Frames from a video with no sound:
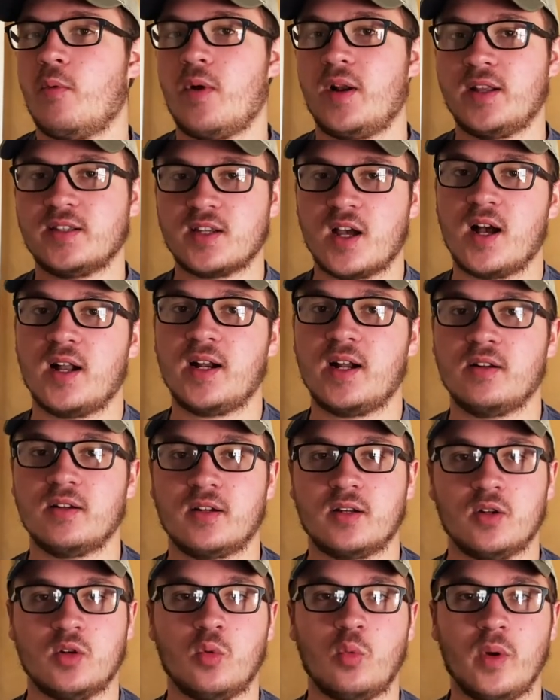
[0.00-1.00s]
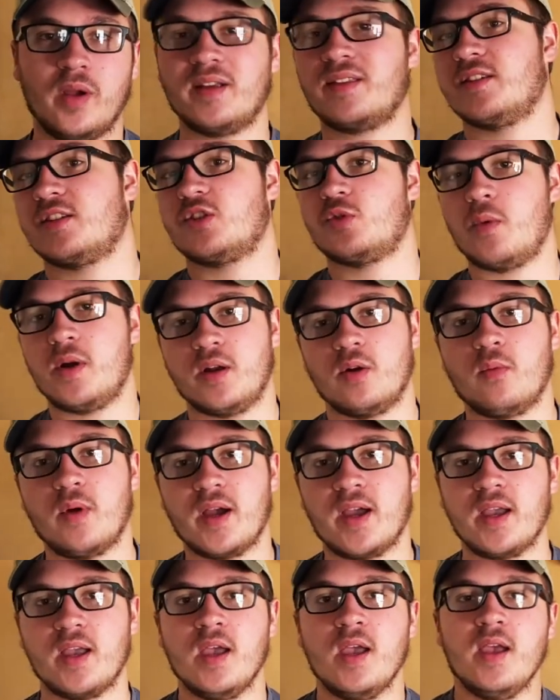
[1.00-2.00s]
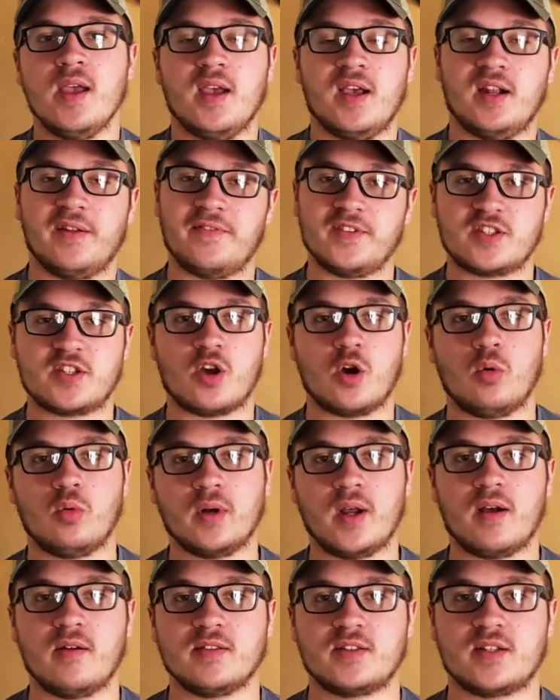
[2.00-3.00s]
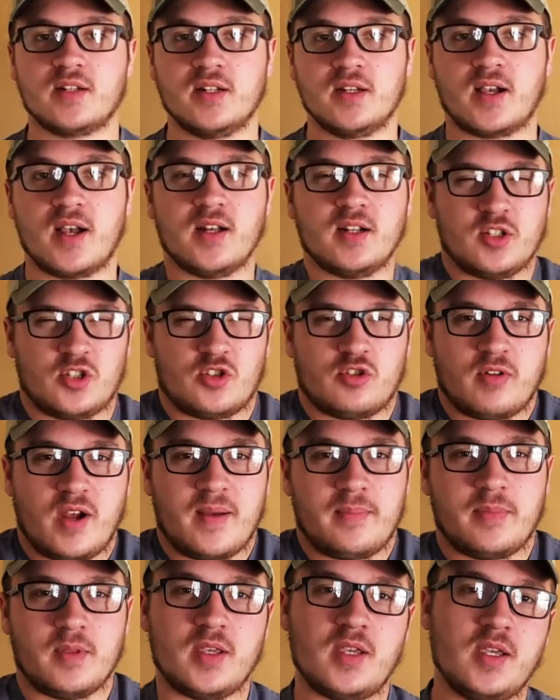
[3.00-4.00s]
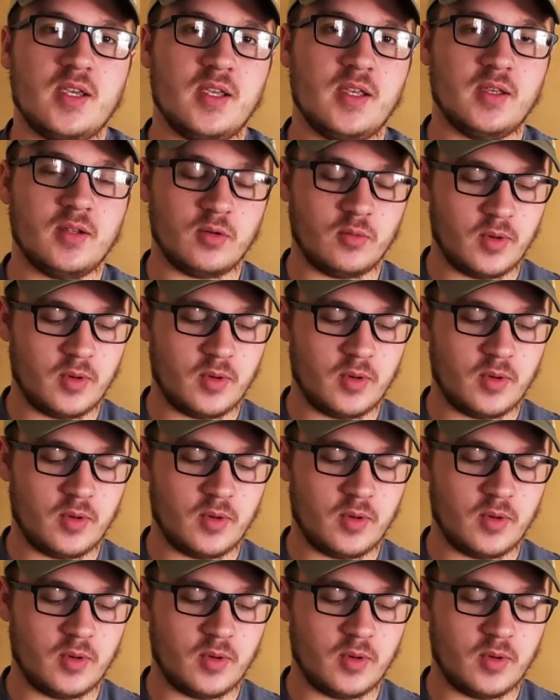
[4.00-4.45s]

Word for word: when it's hot out, going to wick the sweat away. And if it's cold out, it's going to kind of trap the heat in a